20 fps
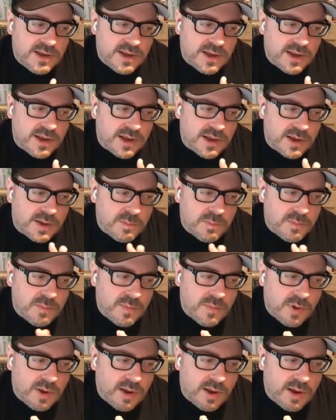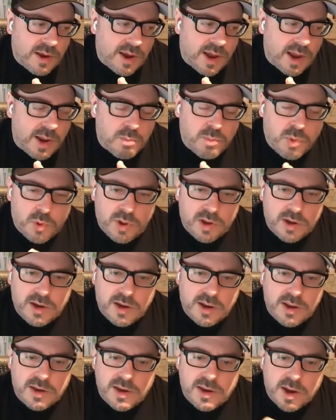I put
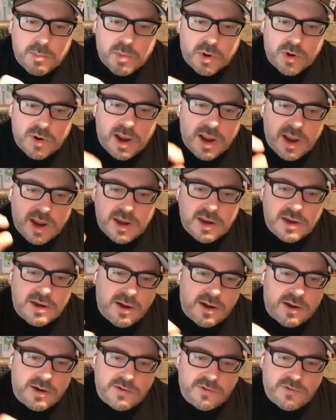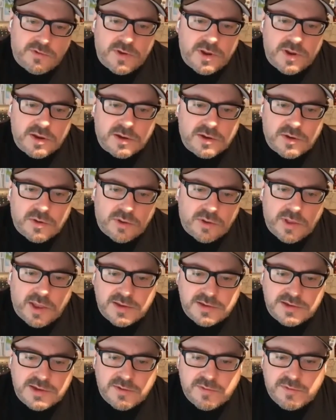a number 8 on his vehicle
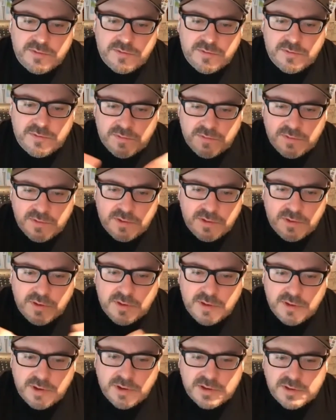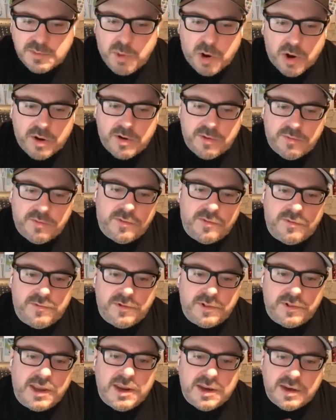as if it's part of a
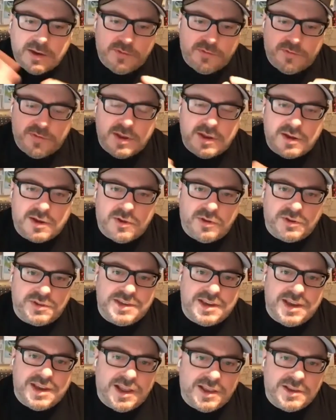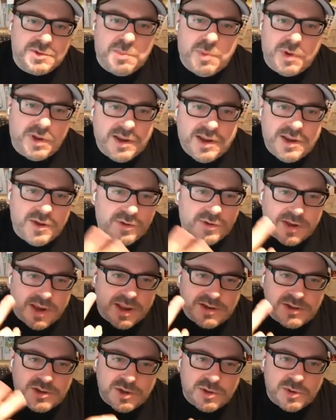fleet of vehicles he has, but he only
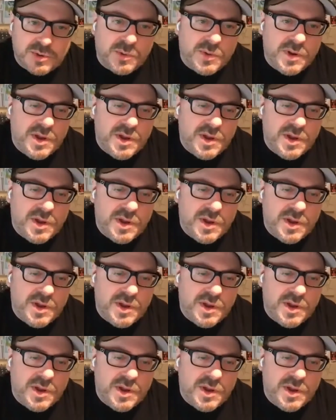had 2.